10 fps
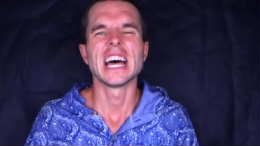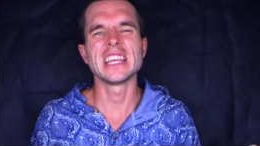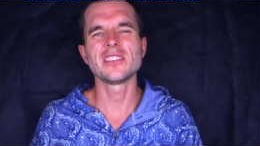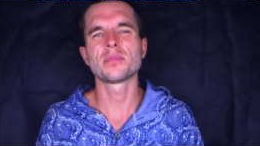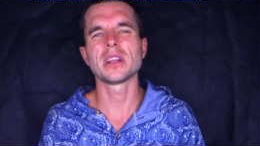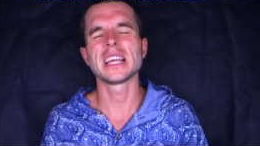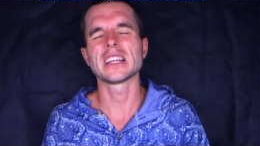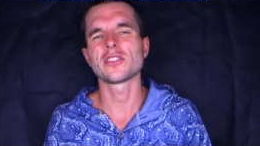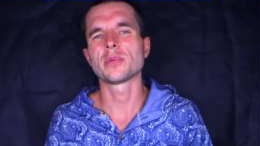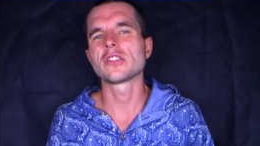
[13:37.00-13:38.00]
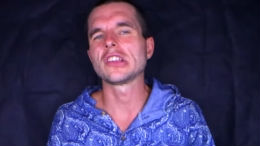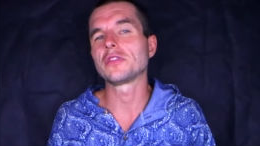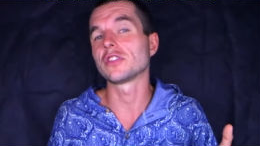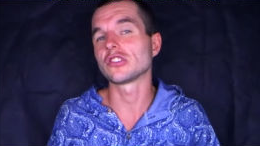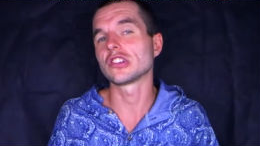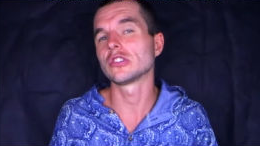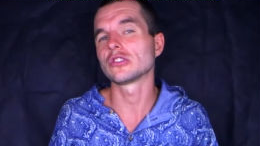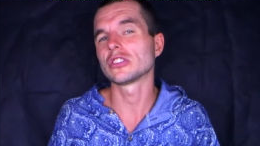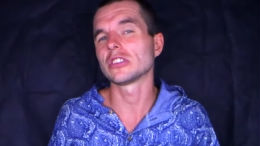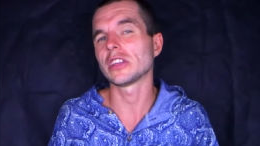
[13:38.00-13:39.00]
And these are brilliant, especially for
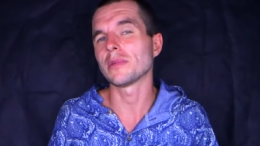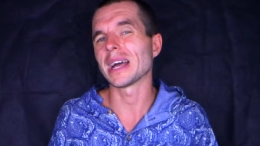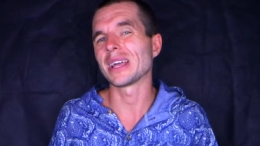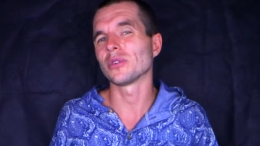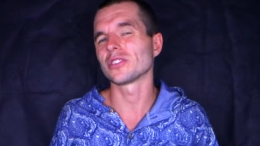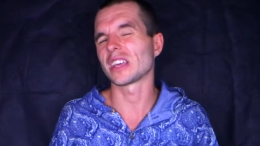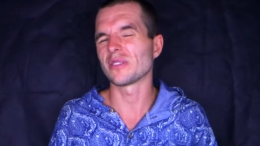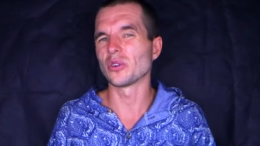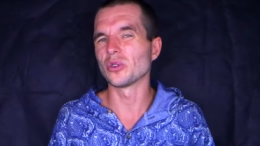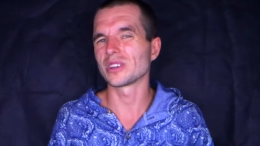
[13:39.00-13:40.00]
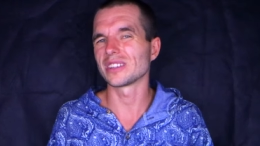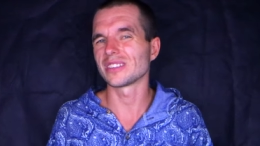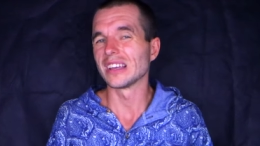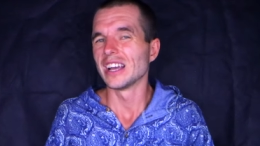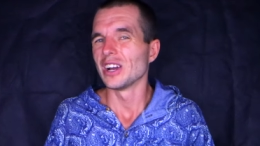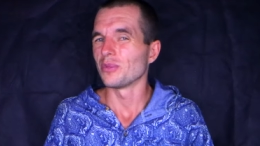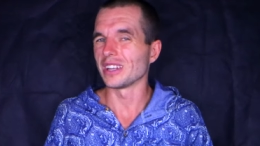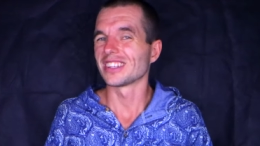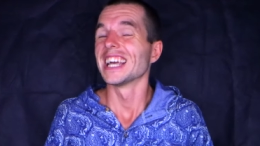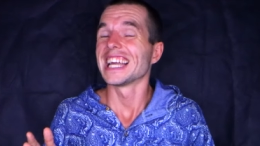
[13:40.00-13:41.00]
children that you may want to give organs,
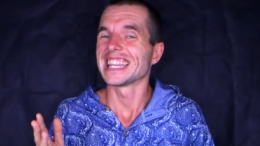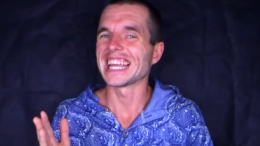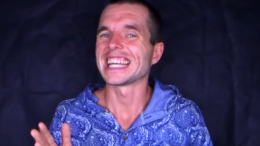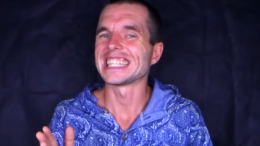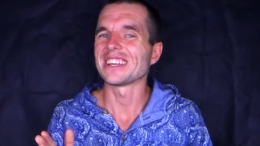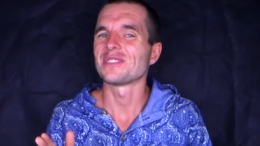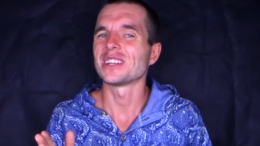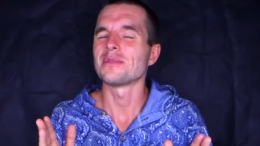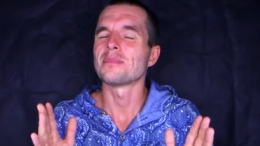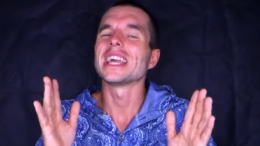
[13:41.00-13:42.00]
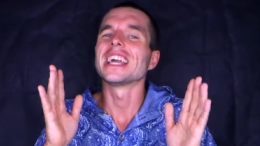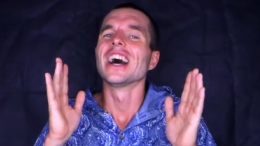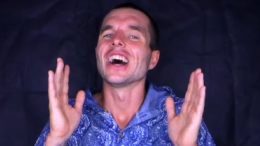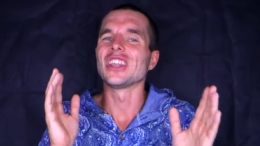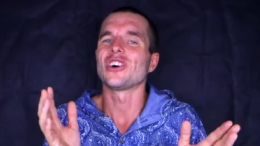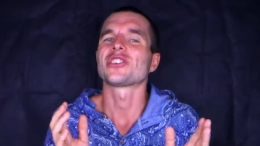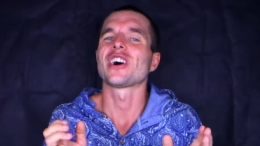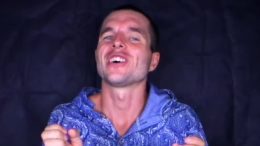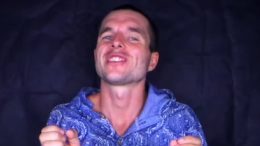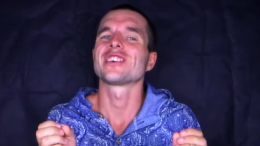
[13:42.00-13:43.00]
which they can definitely be a lot
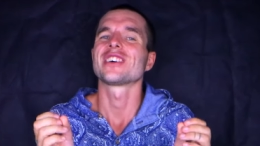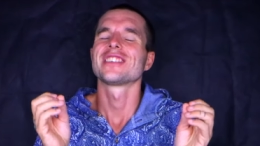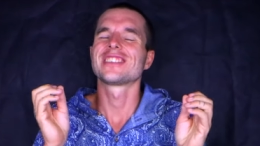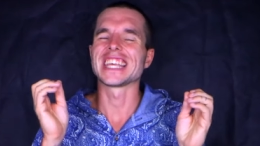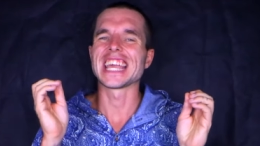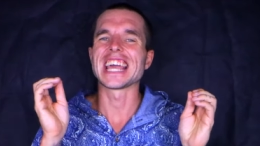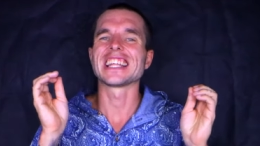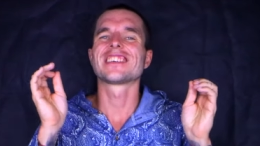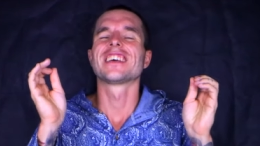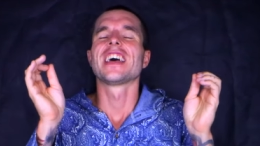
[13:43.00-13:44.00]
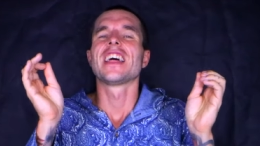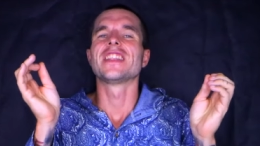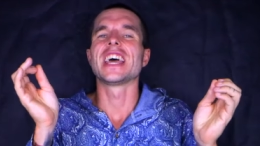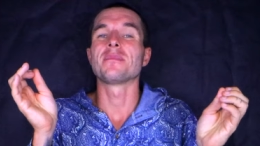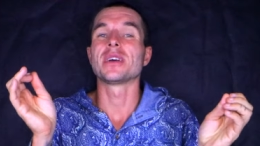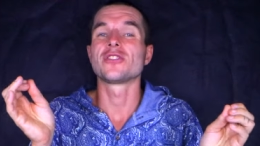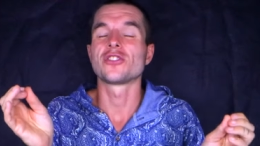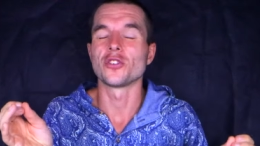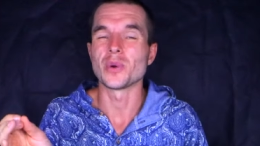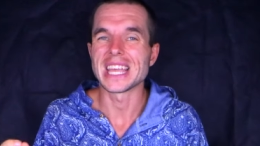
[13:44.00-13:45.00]
harder to get them
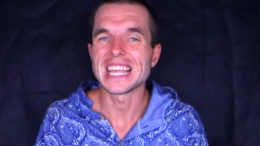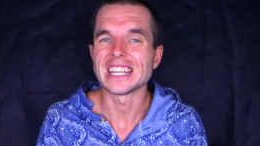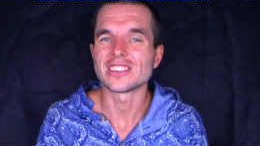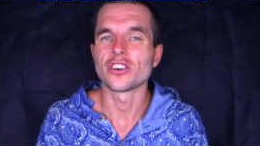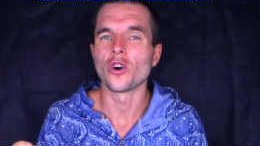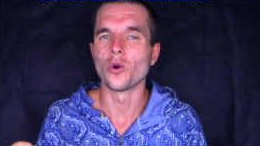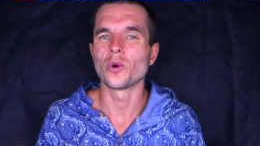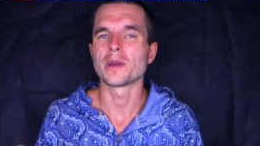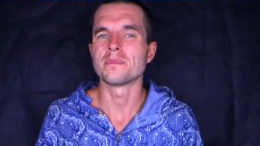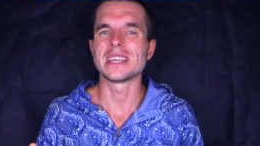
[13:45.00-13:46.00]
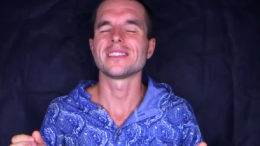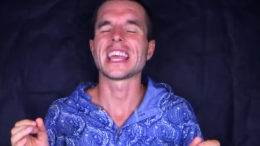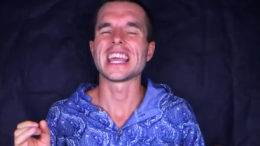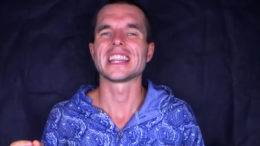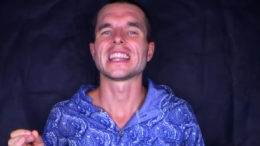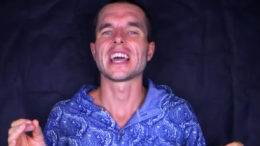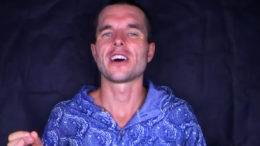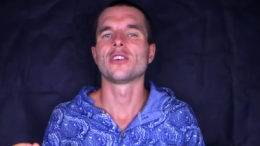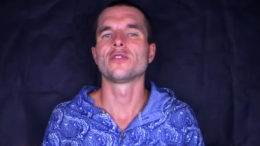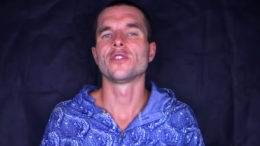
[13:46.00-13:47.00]
to eat organ meats in their
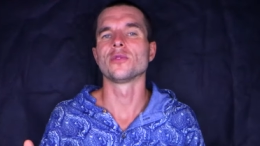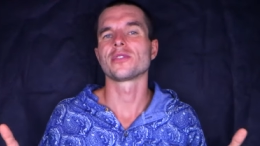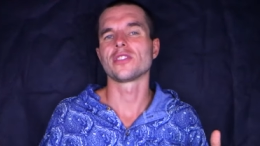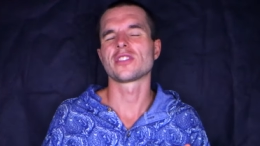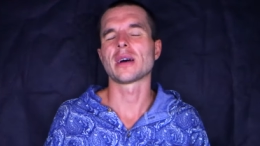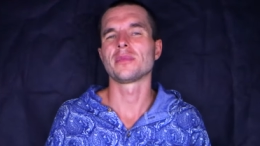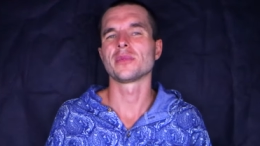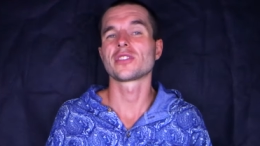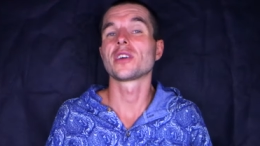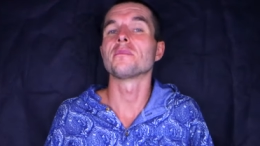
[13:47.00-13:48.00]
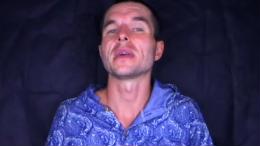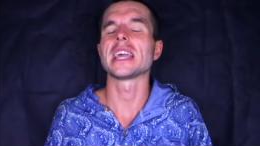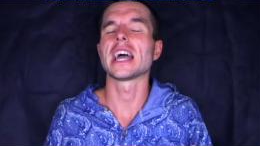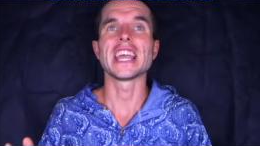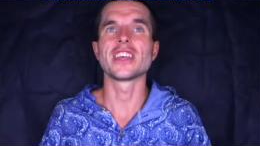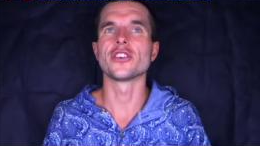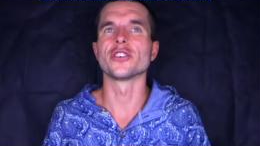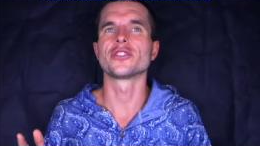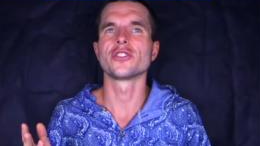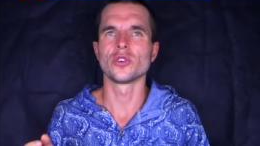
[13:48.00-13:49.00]
whole form. So supplements can be a
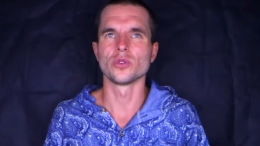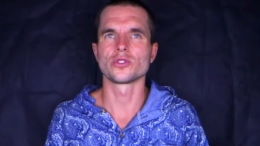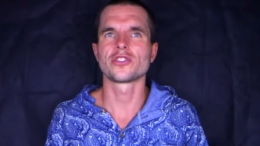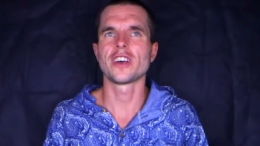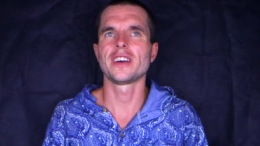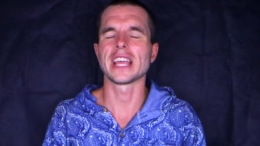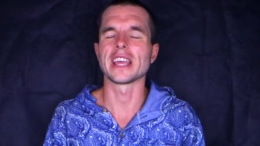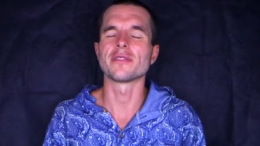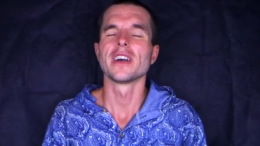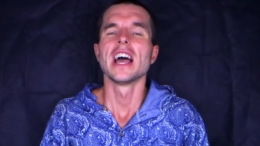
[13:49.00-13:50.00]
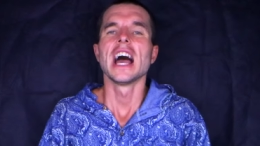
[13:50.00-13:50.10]
good alternative.